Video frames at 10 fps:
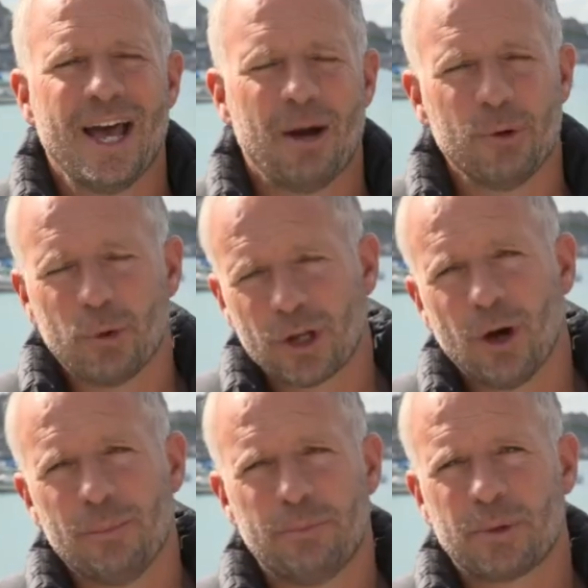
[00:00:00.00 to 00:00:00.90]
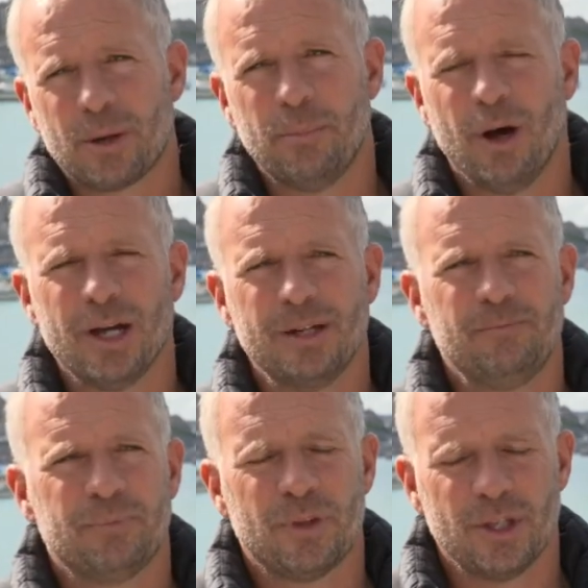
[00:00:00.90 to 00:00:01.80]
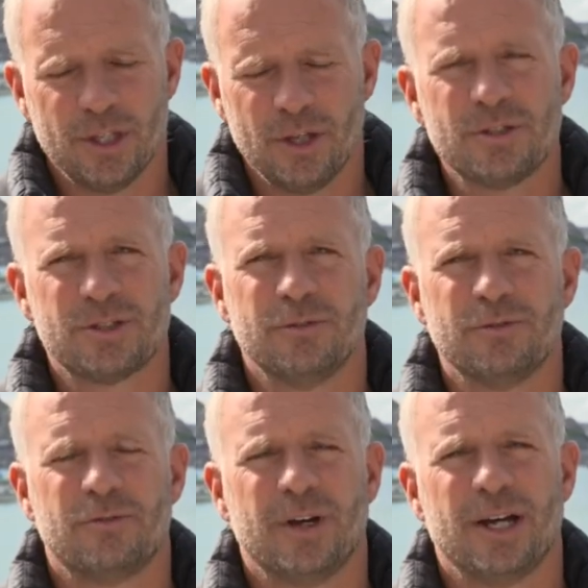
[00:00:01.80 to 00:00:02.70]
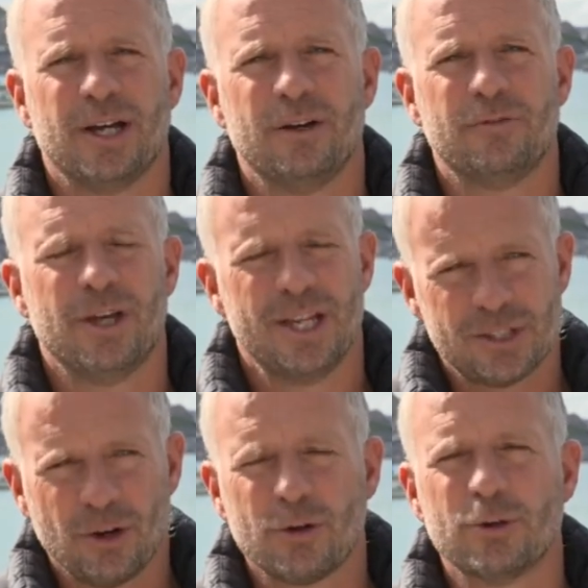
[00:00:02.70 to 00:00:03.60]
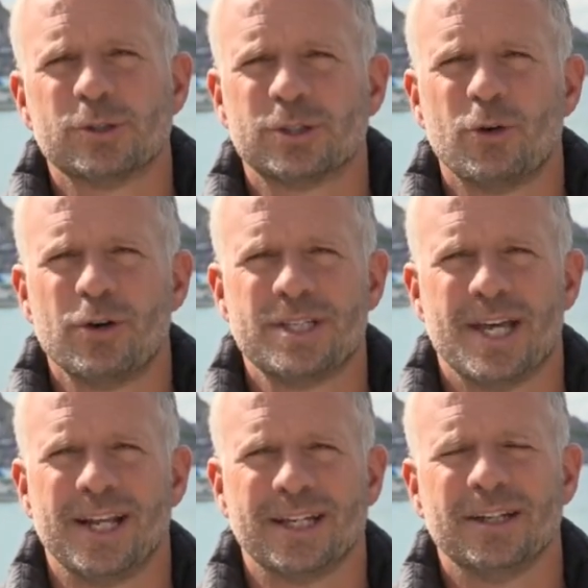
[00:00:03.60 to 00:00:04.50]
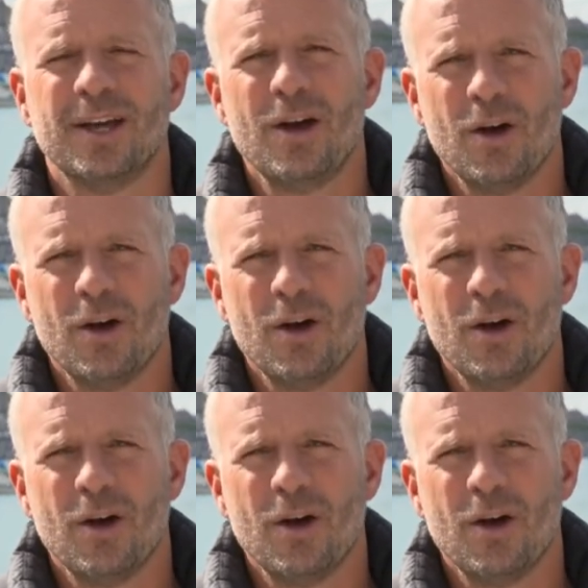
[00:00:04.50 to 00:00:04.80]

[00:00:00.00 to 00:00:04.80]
and we want to combine the use of the historical storytelling